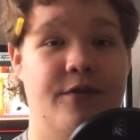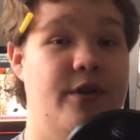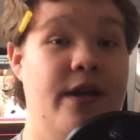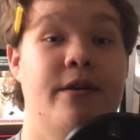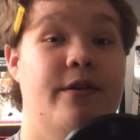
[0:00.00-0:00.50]

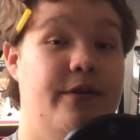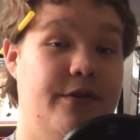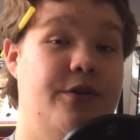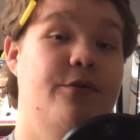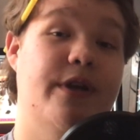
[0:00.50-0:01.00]
And if you
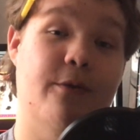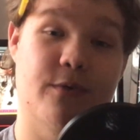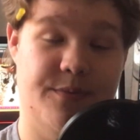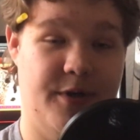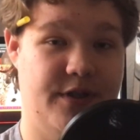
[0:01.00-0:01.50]
do
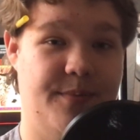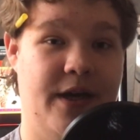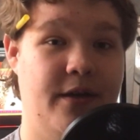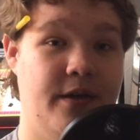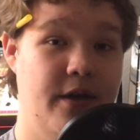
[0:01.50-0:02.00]
get a
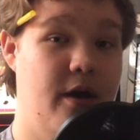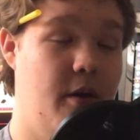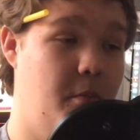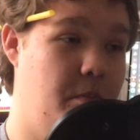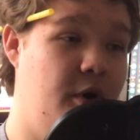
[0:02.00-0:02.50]
response back,
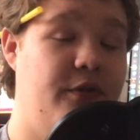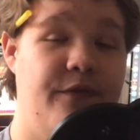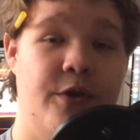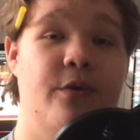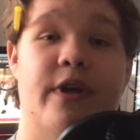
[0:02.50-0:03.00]

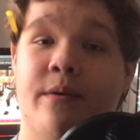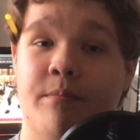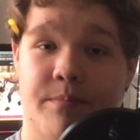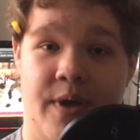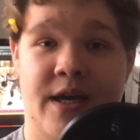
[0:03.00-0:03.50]
both of you
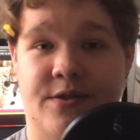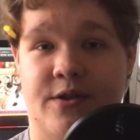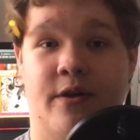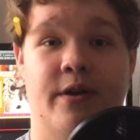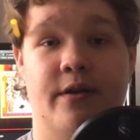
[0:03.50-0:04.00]
can
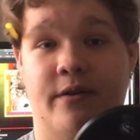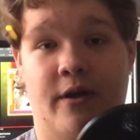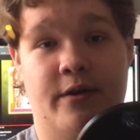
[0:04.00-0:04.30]
pass on